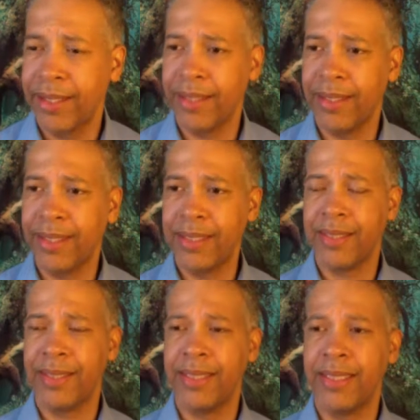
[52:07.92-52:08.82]

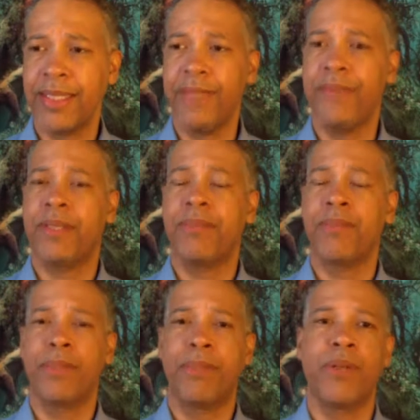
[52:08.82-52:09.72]
let's give some
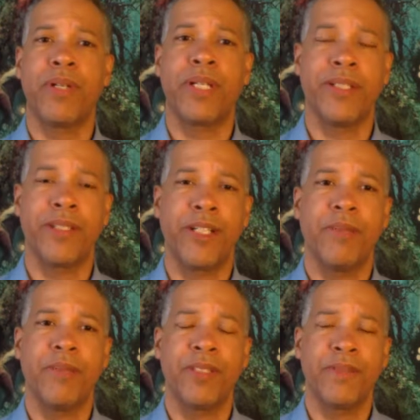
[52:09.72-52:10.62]
support in
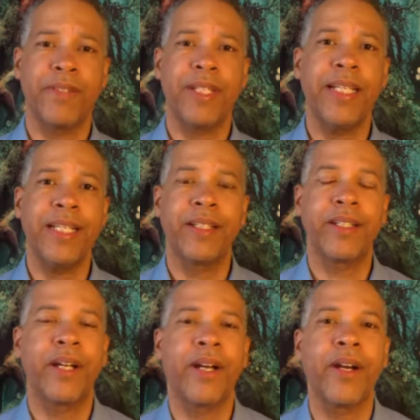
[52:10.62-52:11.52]
terms of feeling the
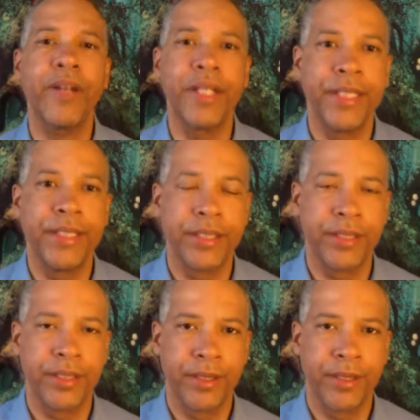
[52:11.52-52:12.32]
courage